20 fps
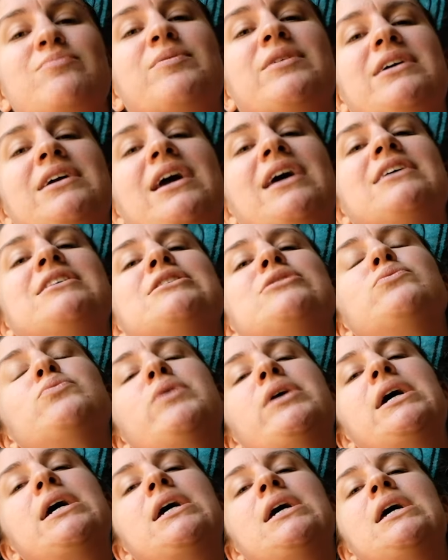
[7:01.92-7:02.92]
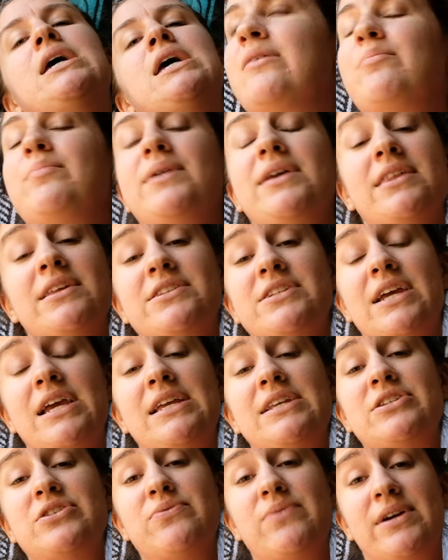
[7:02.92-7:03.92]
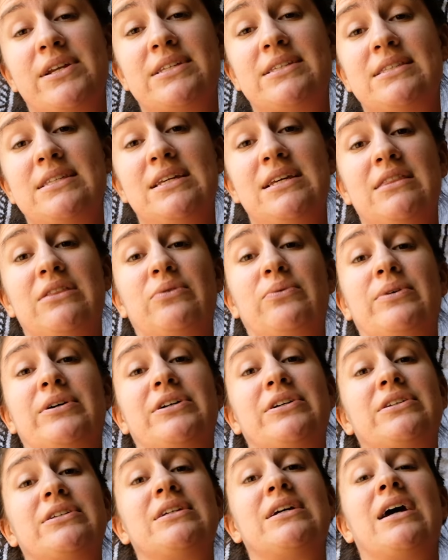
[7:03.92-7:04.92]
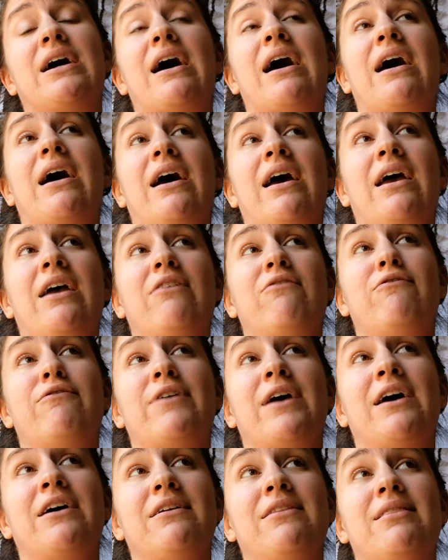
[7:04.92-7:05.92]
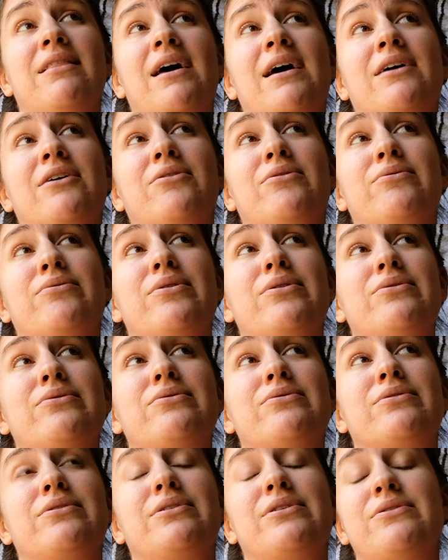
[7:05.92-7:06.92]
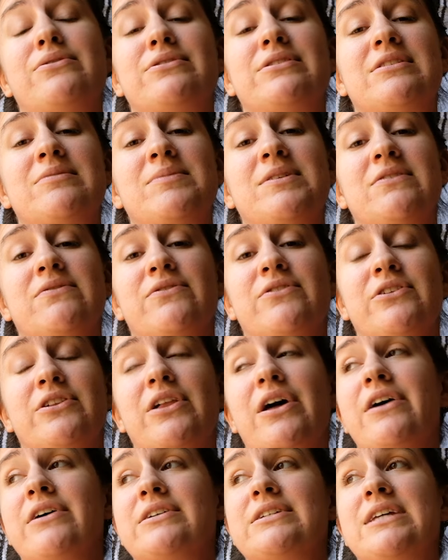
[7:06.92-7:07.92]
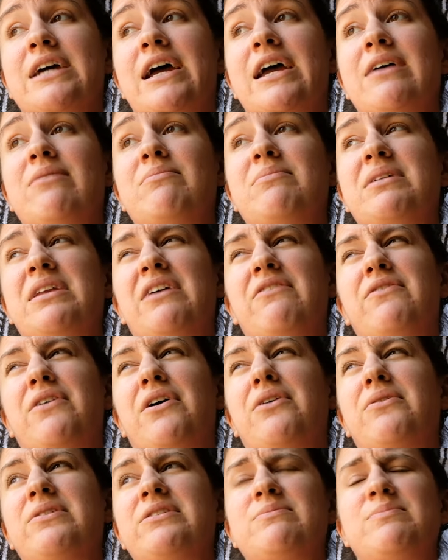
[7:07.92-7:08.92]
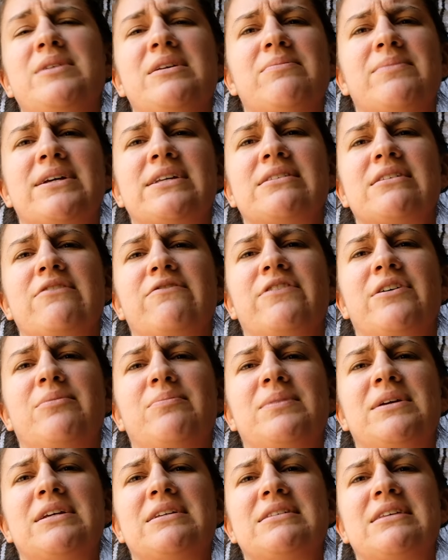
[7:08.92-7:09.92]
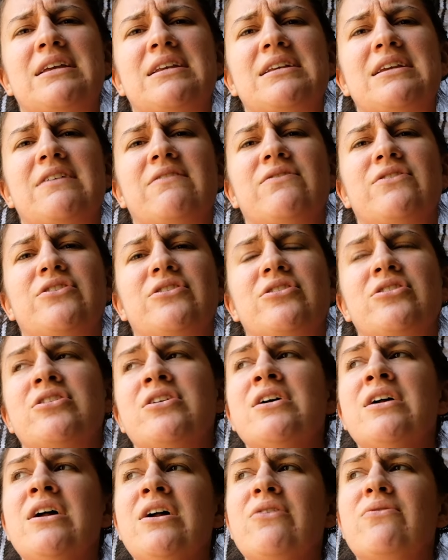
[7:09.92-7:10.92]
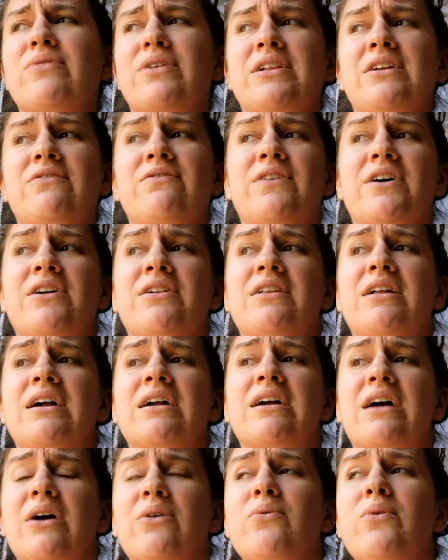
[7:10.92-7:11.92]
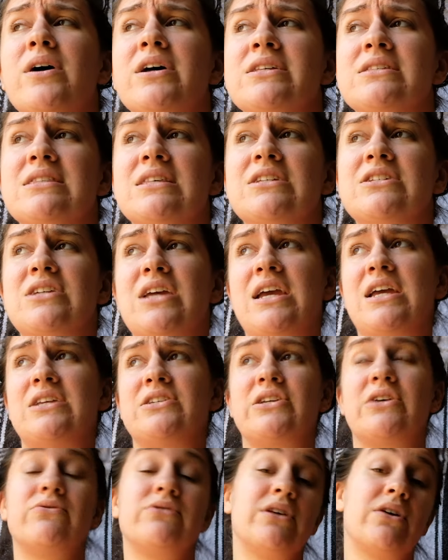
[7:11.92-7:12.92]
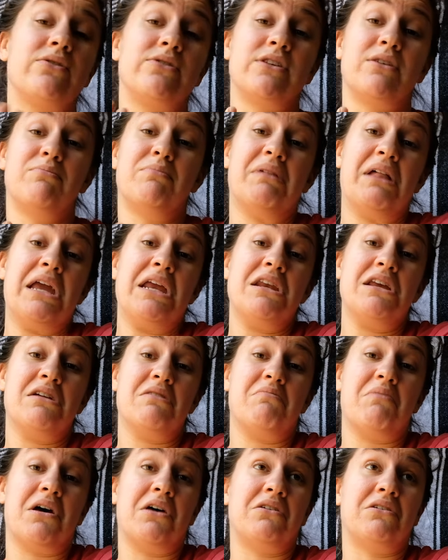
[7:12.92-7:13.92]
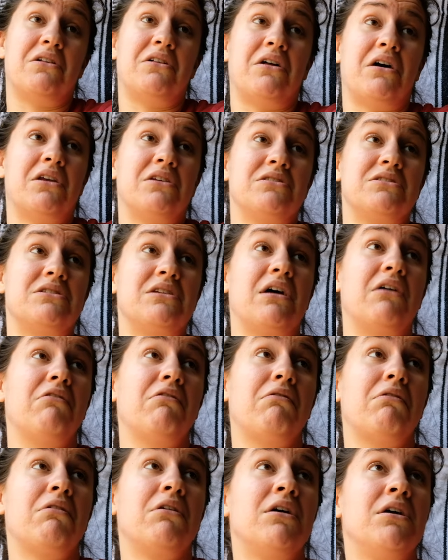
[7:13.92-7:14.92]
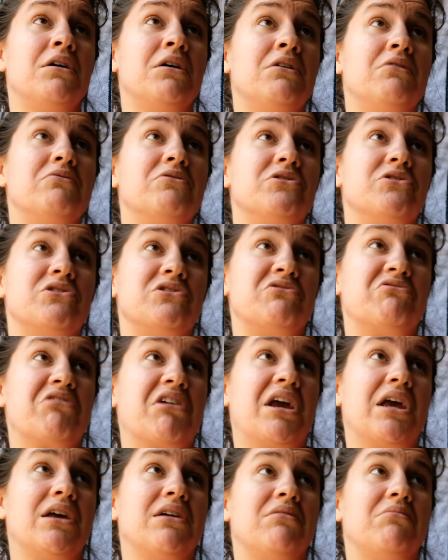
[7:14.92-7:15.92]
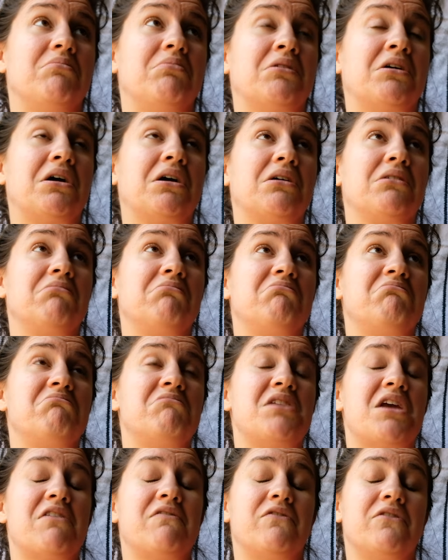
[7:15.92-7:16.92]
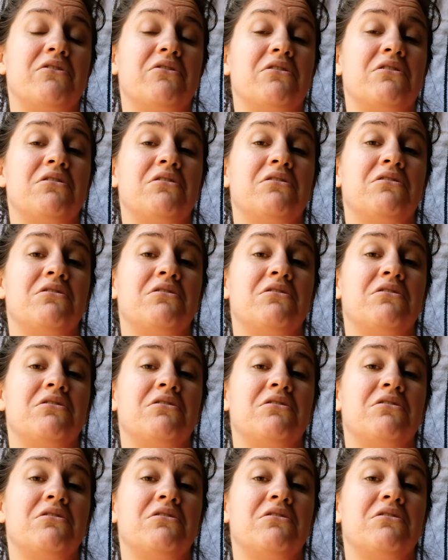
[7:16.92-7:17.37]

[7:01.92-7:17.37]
but guess what? Be the change you want to see in the world. I've held that quote close to me for a long time, but I've always beat myself up because I never really felt like I was the change. I was always complaining about a lot of stuff, which is great, but never